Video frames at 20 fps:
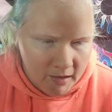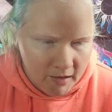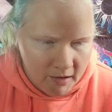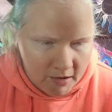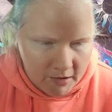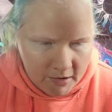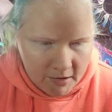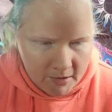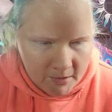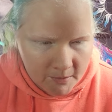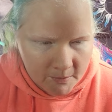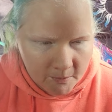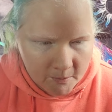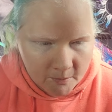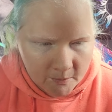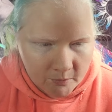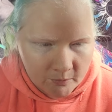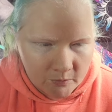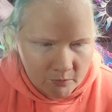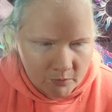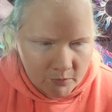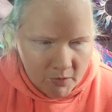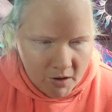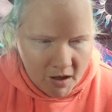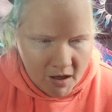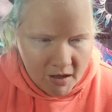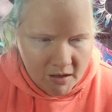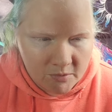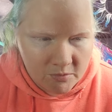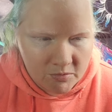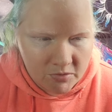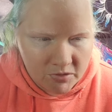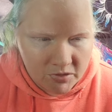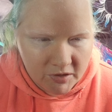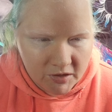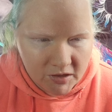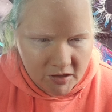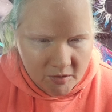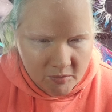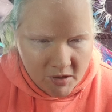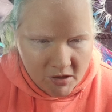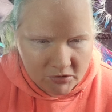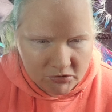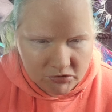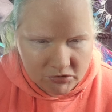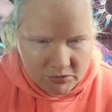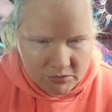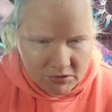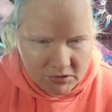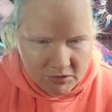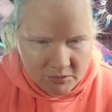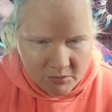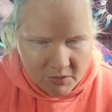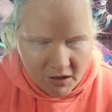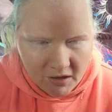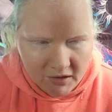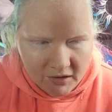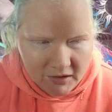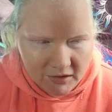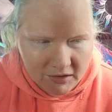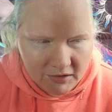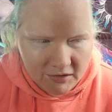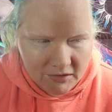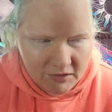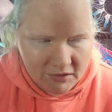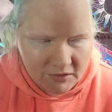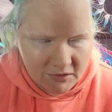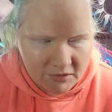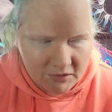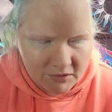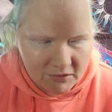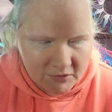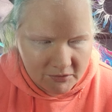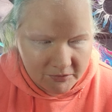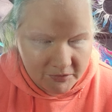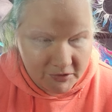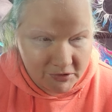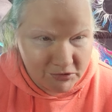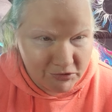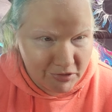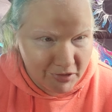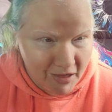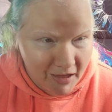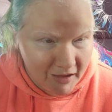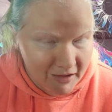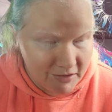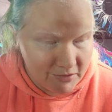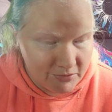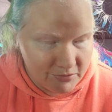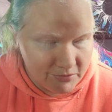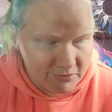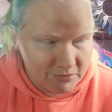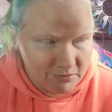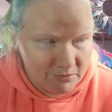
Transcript: And um, I'm thinking about doing my first live.